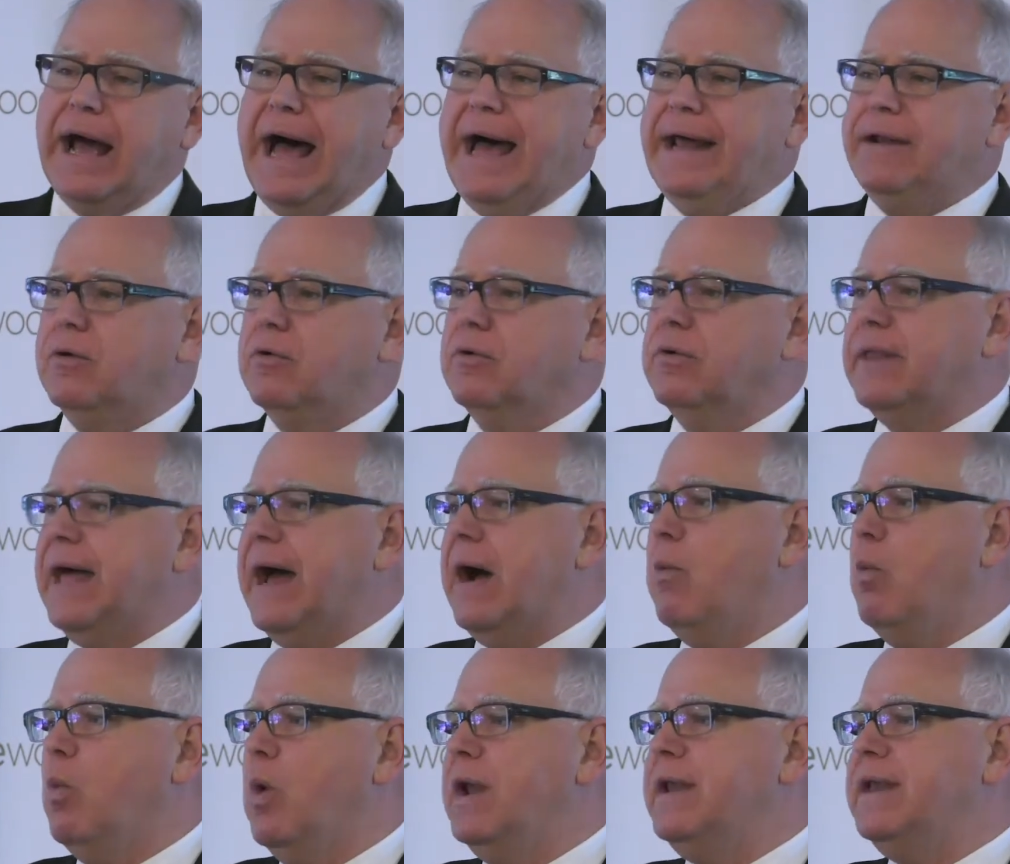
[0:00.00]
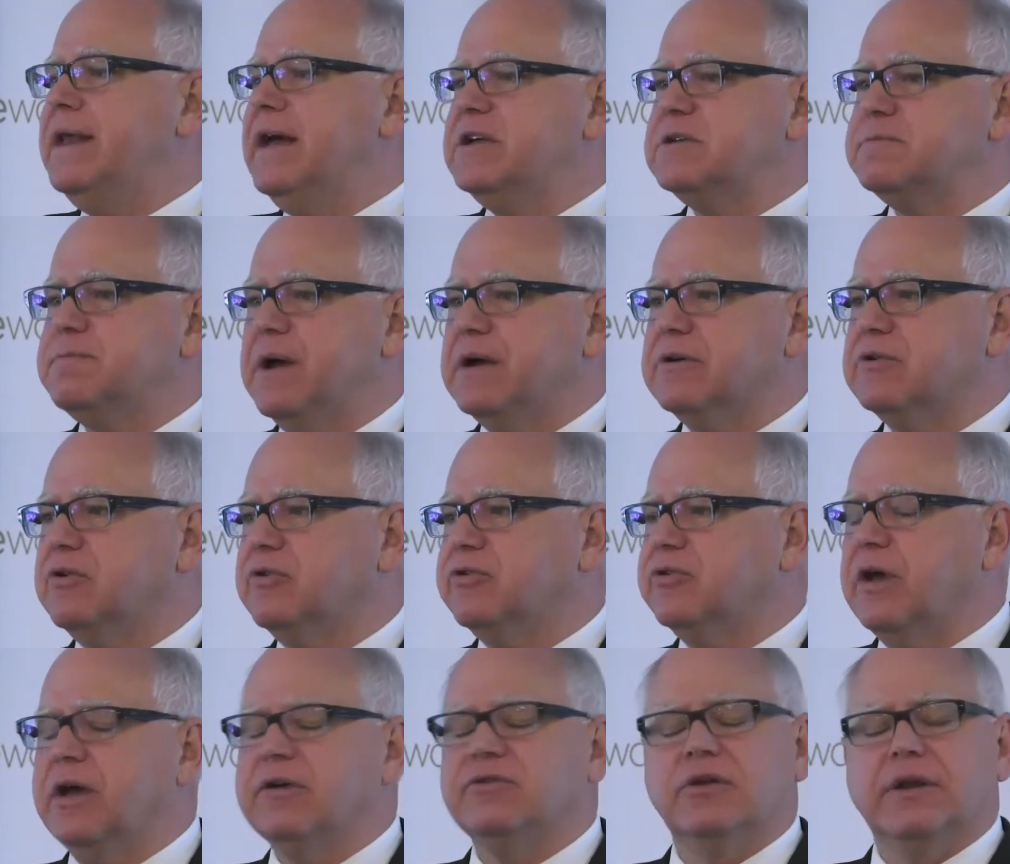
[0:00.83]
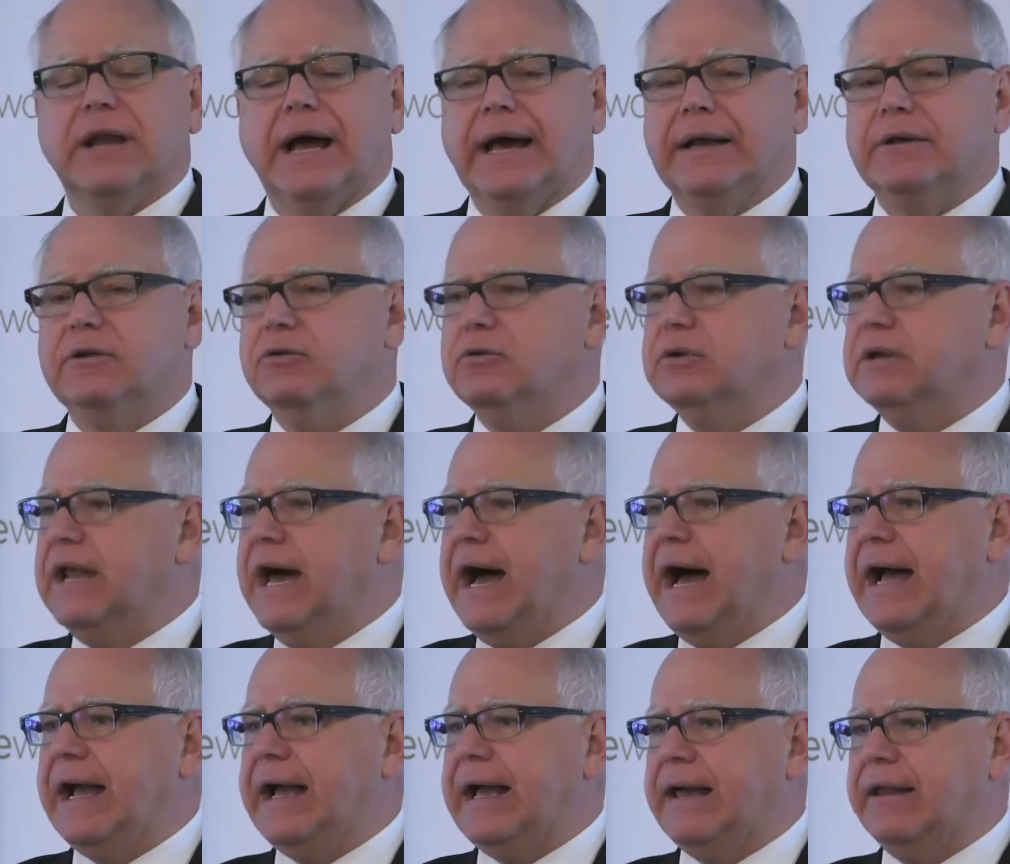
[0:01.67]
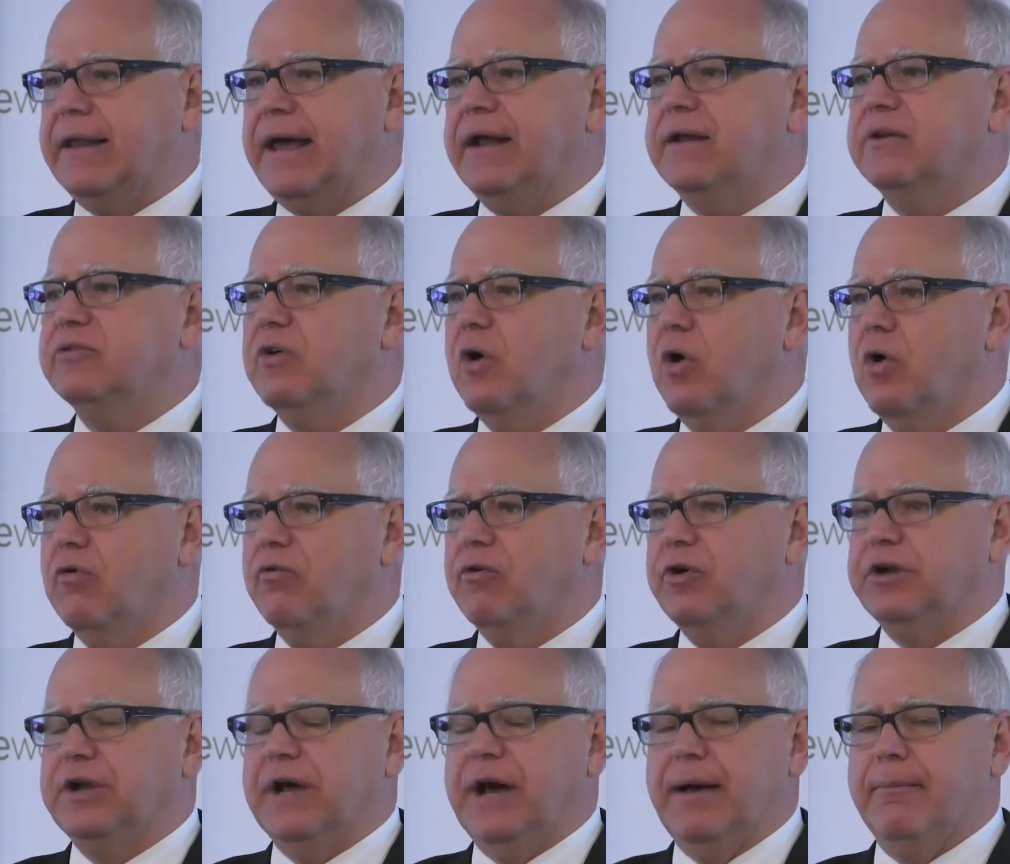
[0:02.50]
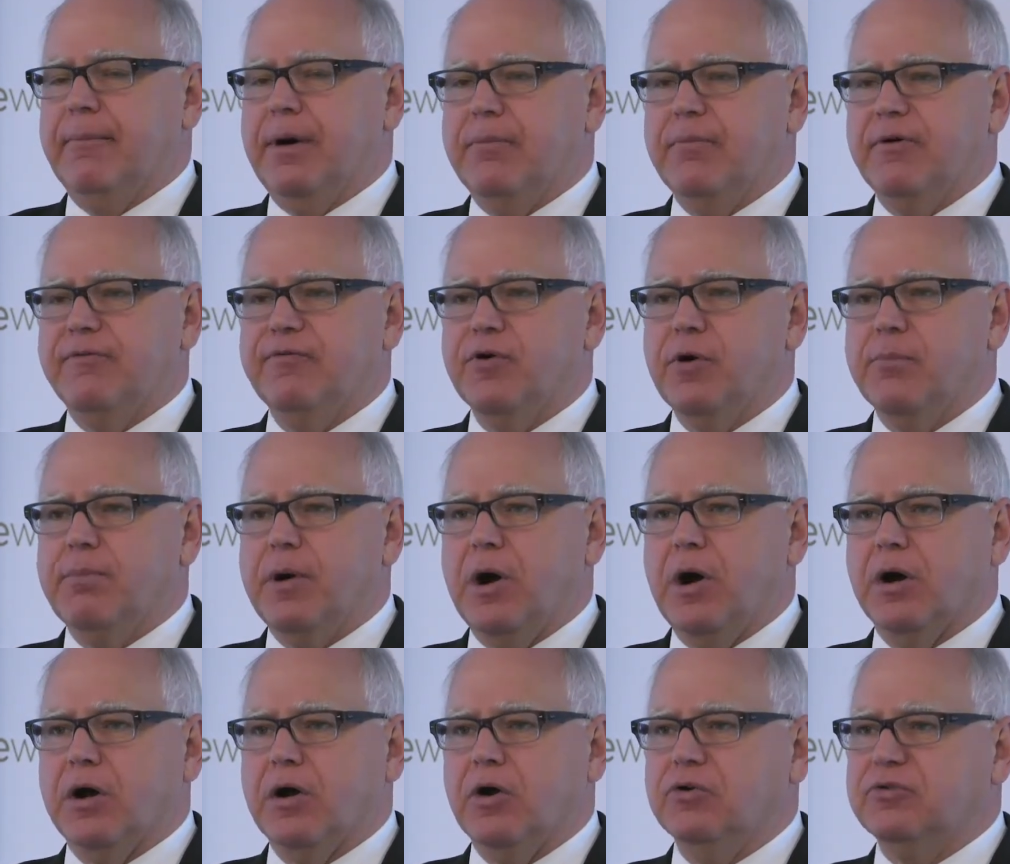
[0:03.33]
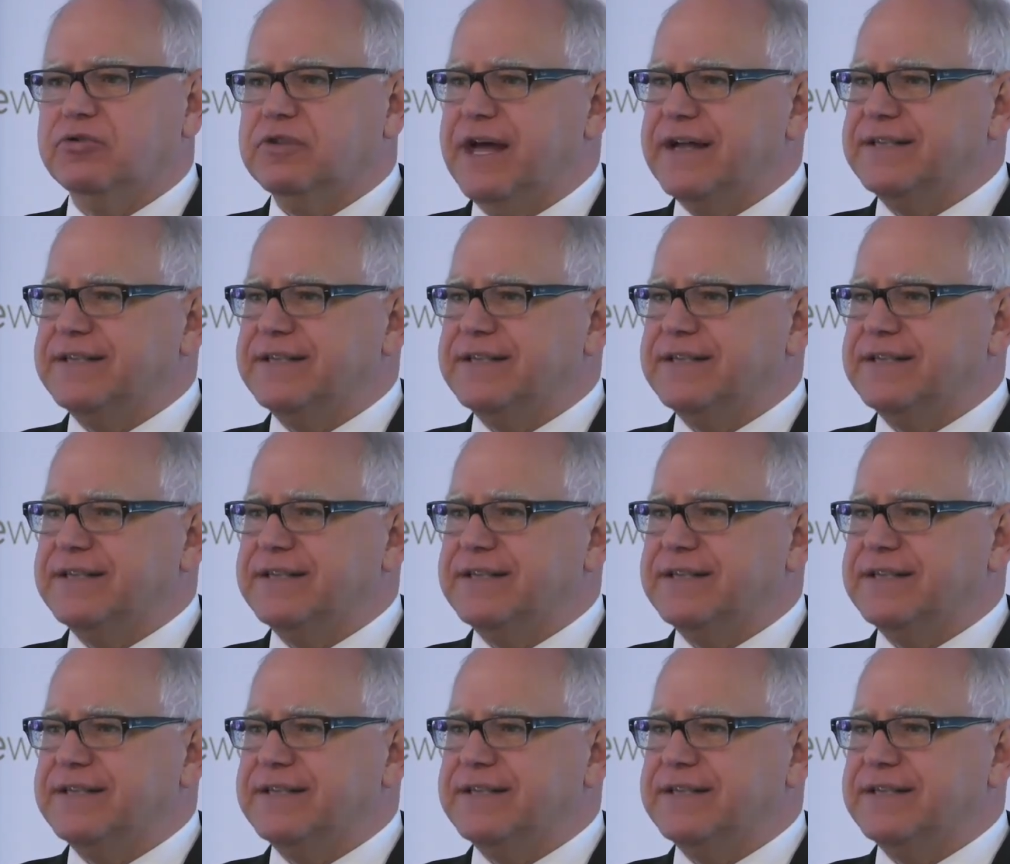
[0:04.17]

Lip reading: That one-day special session, that is overtime. I'm a football coach.